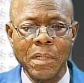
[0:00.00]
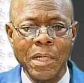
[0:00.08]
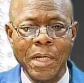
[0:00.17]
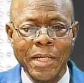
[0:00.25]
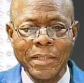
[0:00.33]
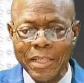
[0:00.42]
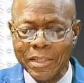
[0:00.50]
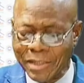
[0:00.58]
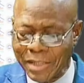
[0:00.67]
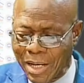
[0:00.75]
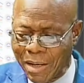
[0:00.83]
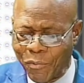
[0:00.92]
It's a
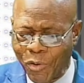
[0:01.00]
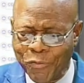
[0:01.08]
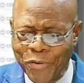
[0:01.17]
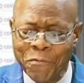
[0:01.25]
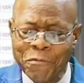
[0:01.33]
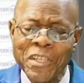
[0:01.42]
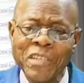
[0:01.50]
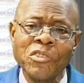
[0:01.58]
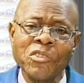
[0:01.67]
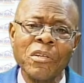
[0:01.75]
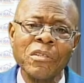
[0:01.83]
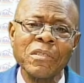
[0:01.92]
psalm of
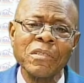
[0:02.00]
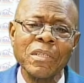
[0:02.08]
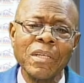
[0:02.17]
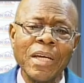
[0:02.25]
affliction,